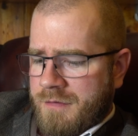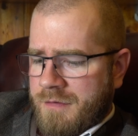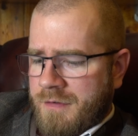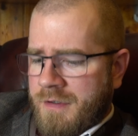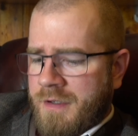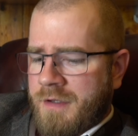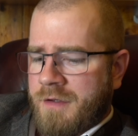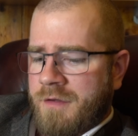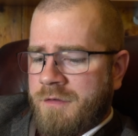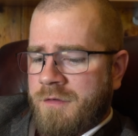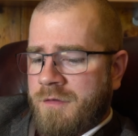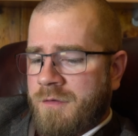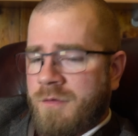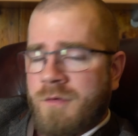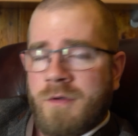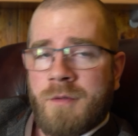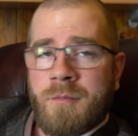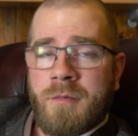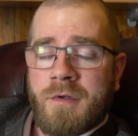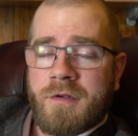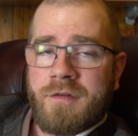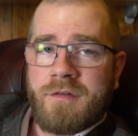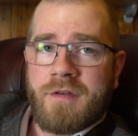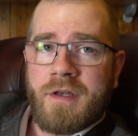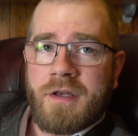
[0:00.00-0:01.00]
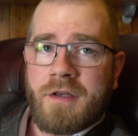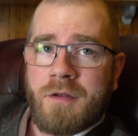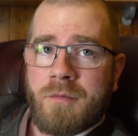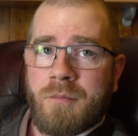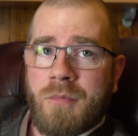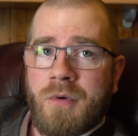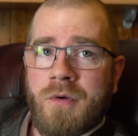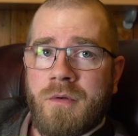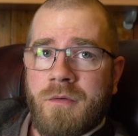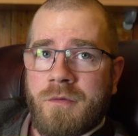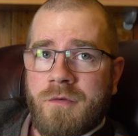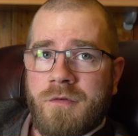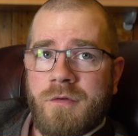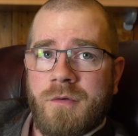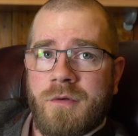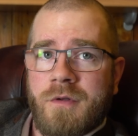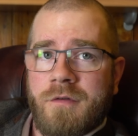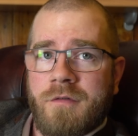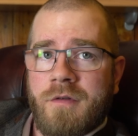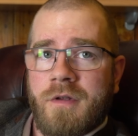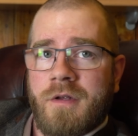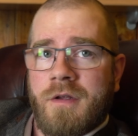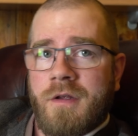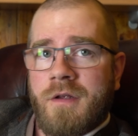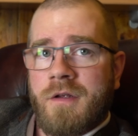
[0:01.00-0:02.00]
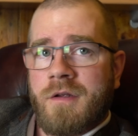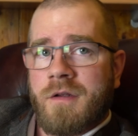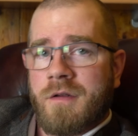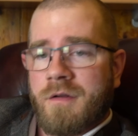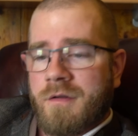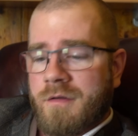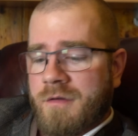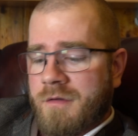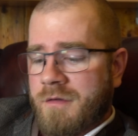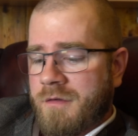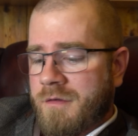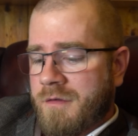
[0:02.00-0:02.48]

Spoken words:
this is only my second bottle. So, yeah.